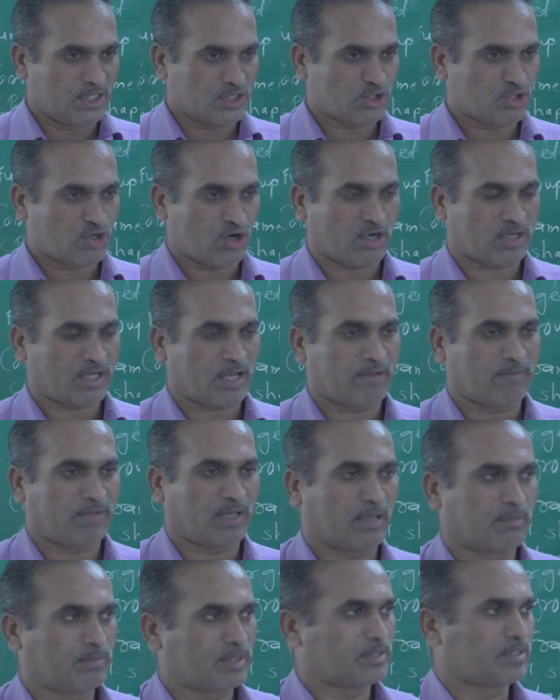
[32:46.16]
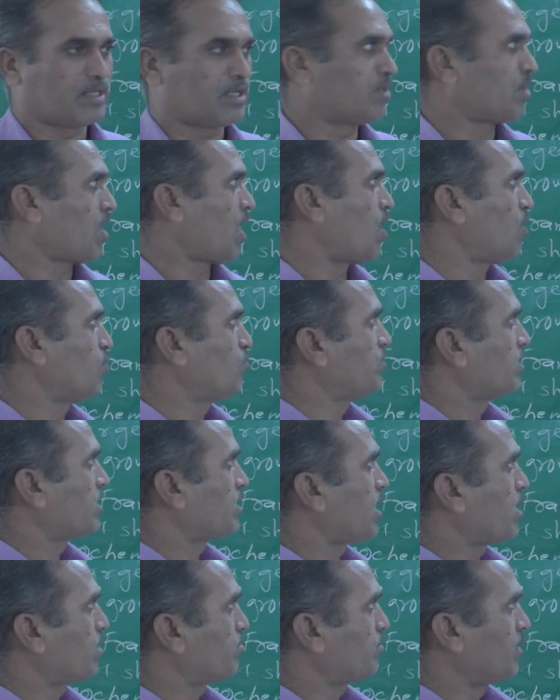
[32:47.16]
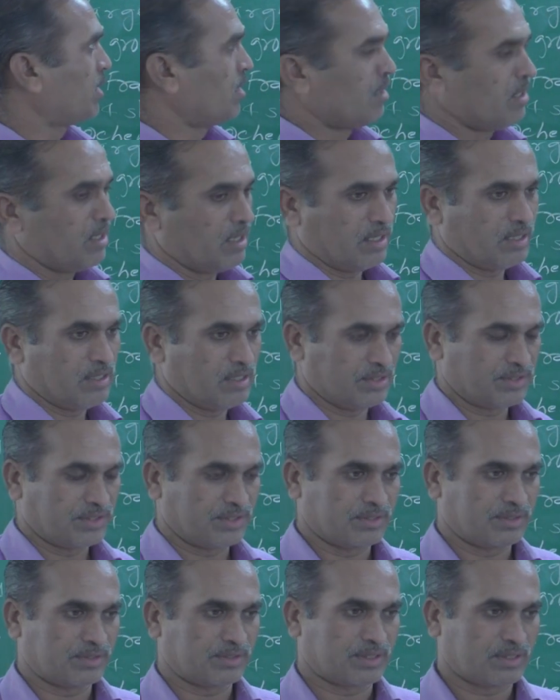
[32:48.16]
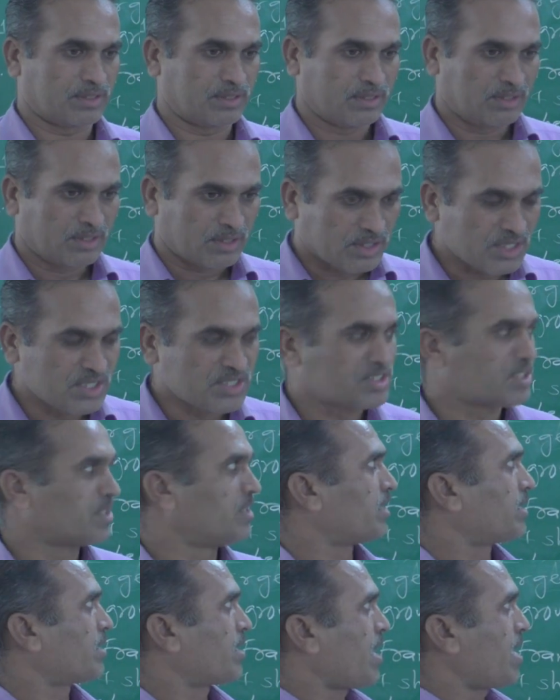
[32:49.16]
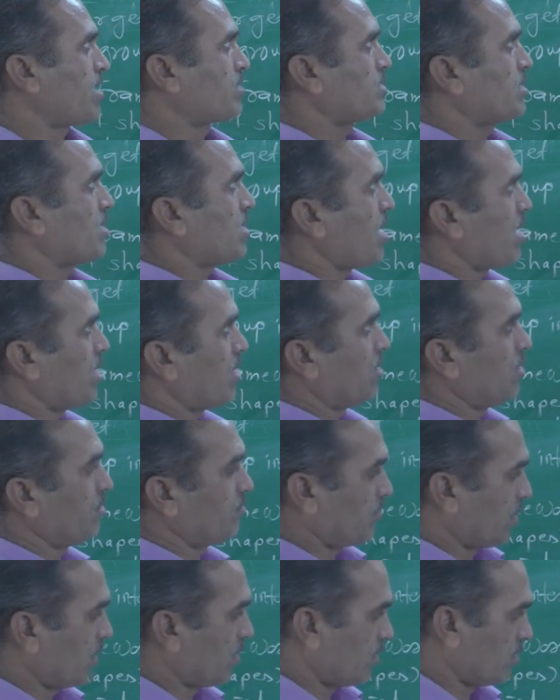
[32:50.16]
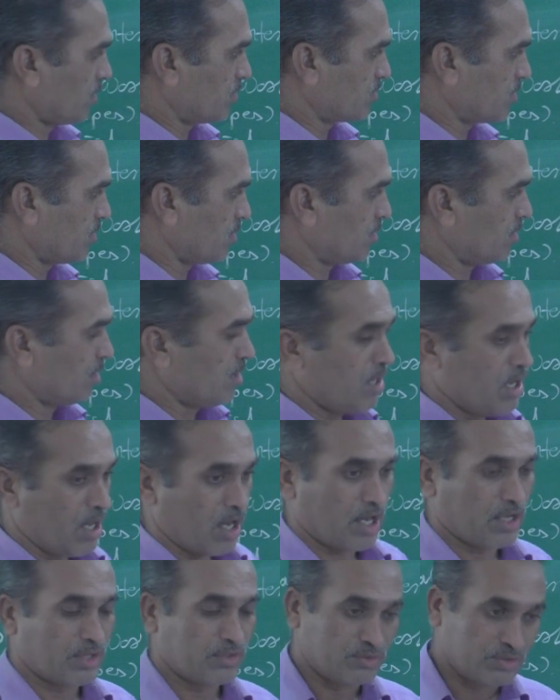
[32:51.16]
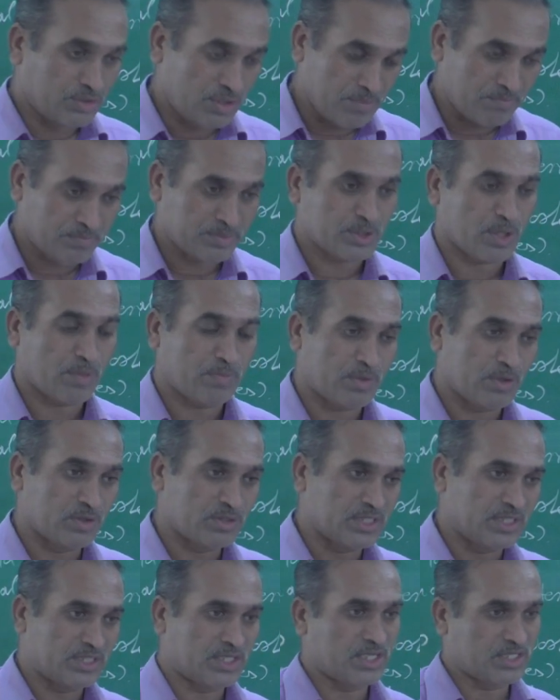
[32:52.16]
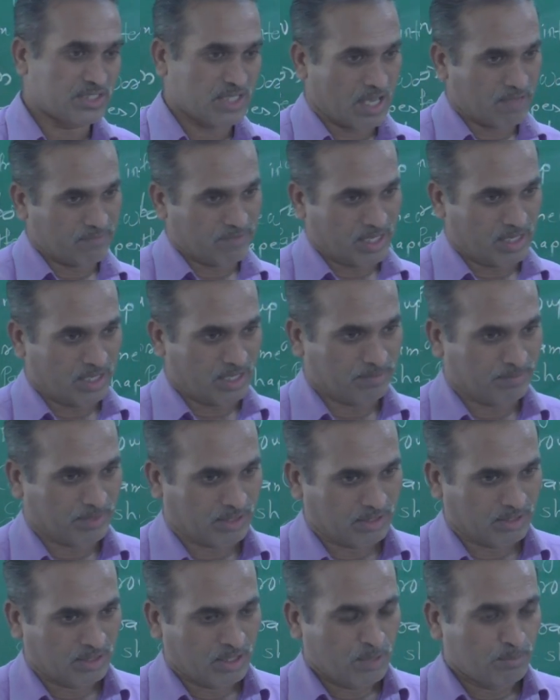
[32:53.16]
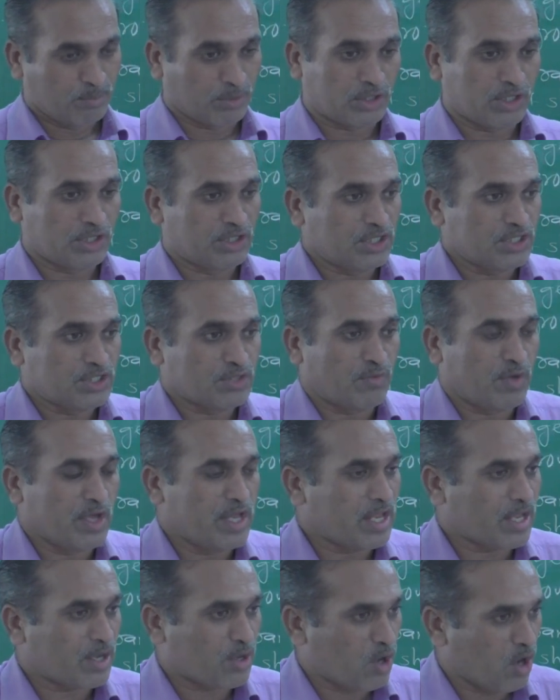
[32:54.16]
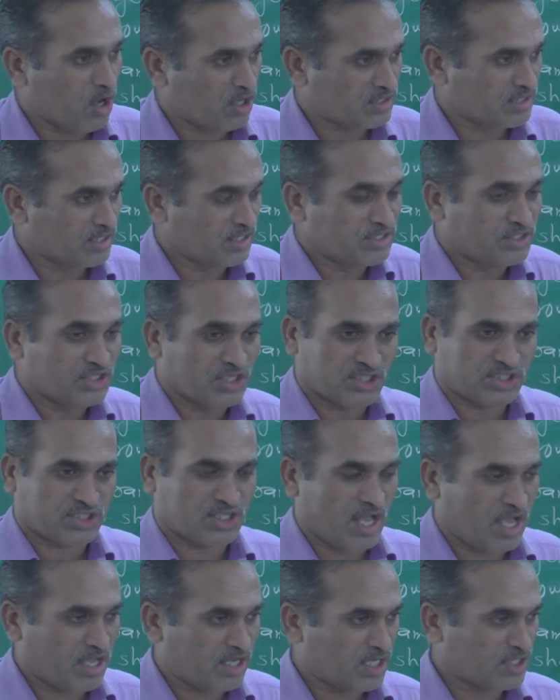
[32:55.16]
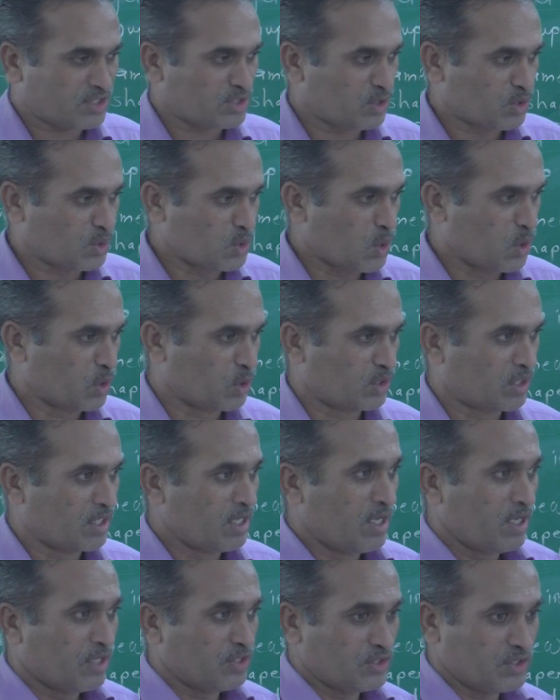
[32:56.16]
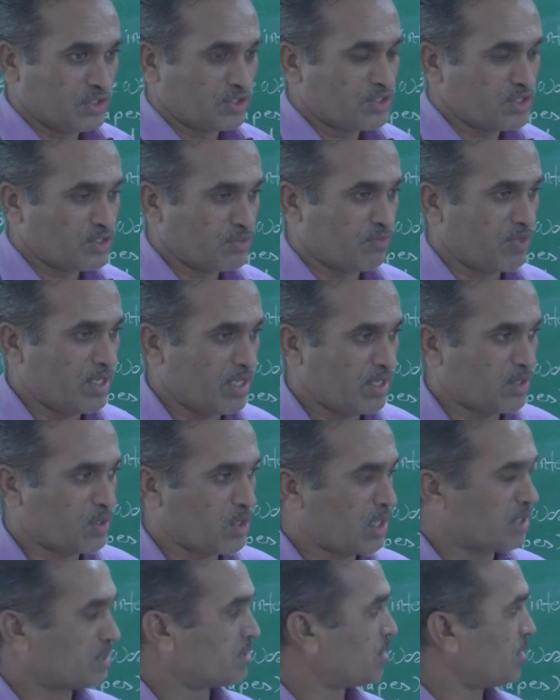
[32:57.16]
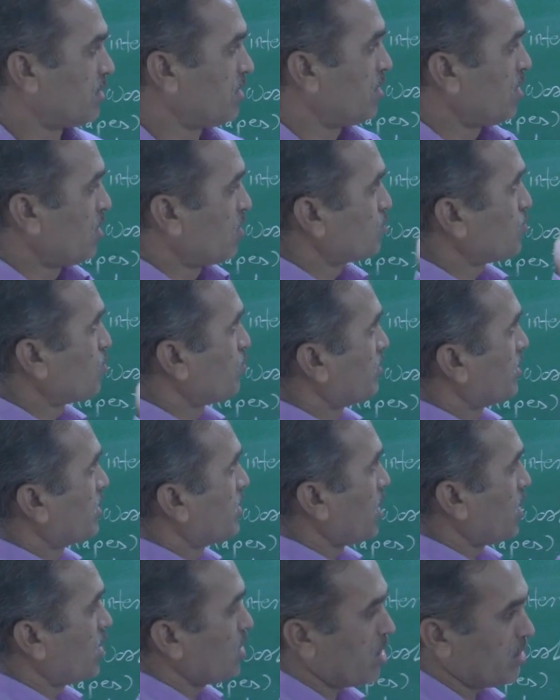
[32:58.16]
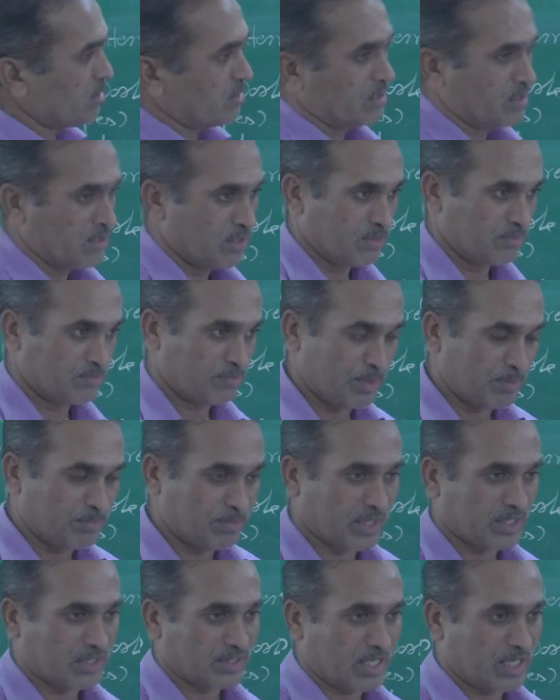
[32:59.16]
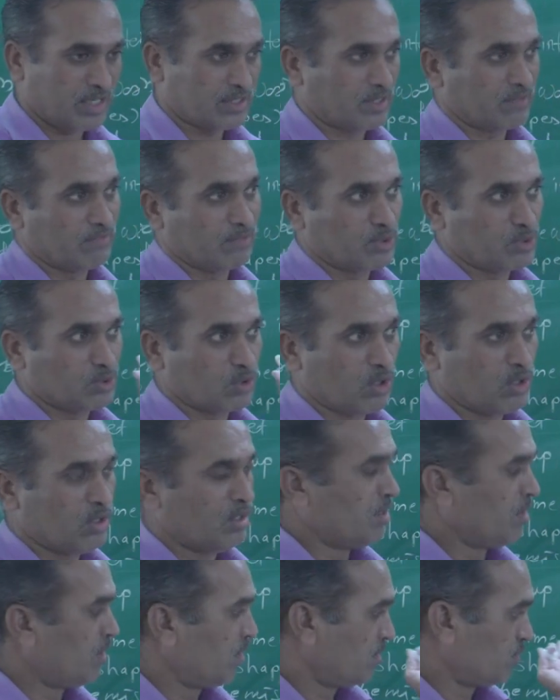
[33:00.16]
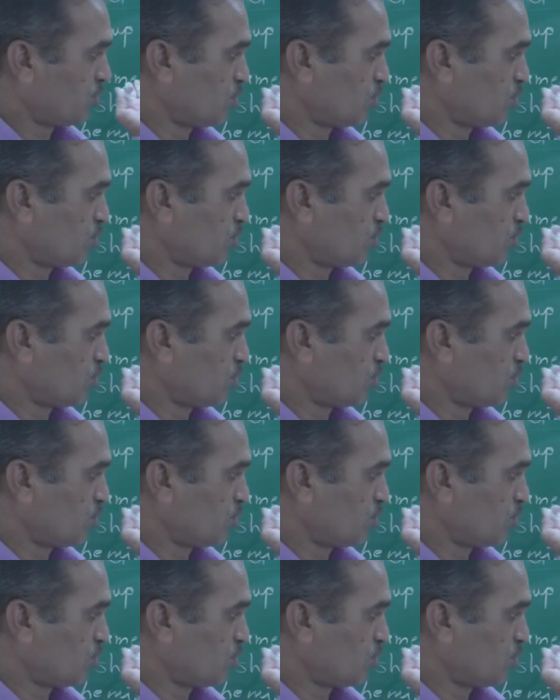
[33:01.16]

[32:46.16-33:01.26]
is not available, then how we can consider as a chiral precursor? And if suppose it is available, but it is very costly, just like as a gold, it is very costly, so we cannot prepare that even though.